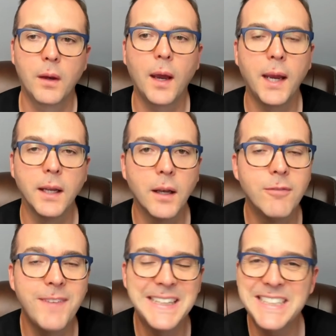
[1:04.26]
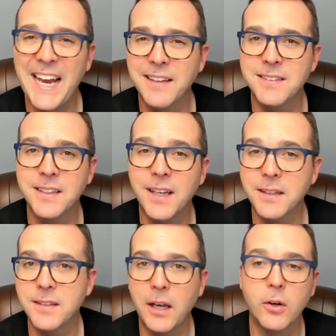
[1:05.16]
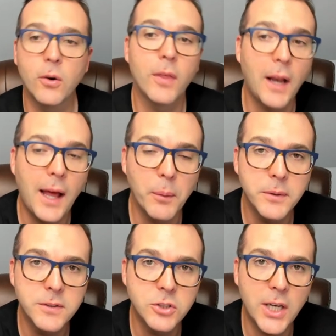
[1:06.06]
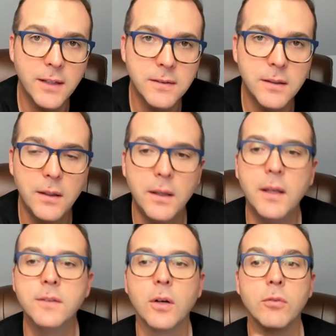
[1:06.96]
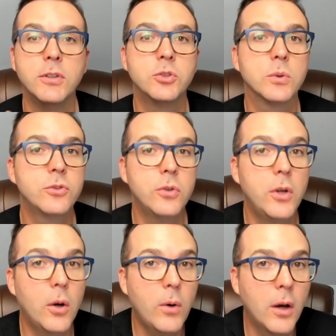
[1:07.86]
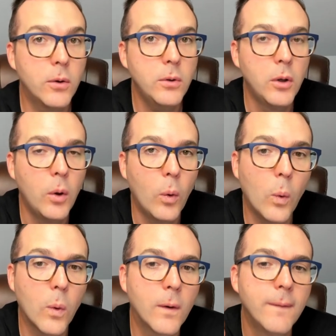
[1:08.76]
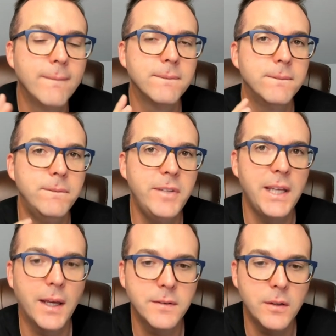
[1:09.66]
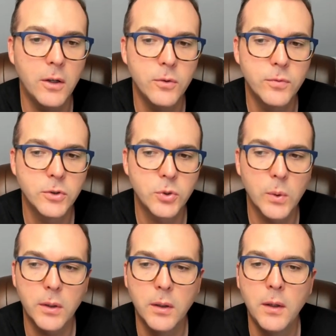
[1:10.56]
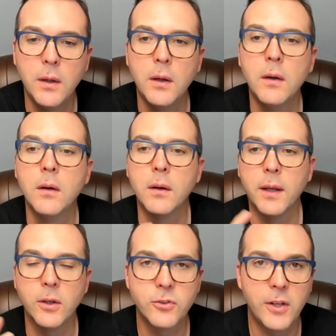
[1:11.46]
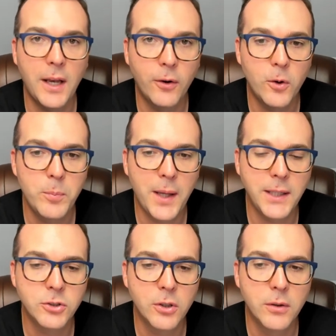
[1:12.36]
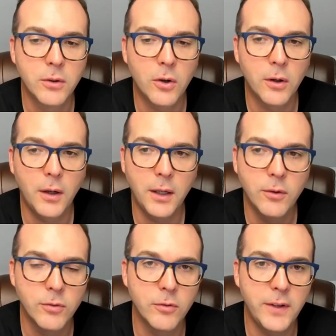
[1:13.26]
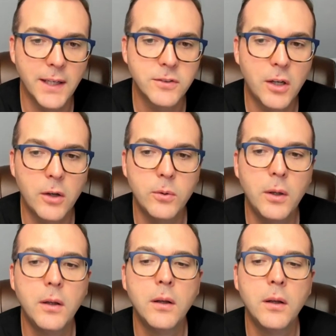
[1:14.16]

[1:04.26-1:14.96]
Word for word: And a fantastic text editor that I would suggest is called Visual Studio Code or VS Code for short. Here's the download page currently for VS Code.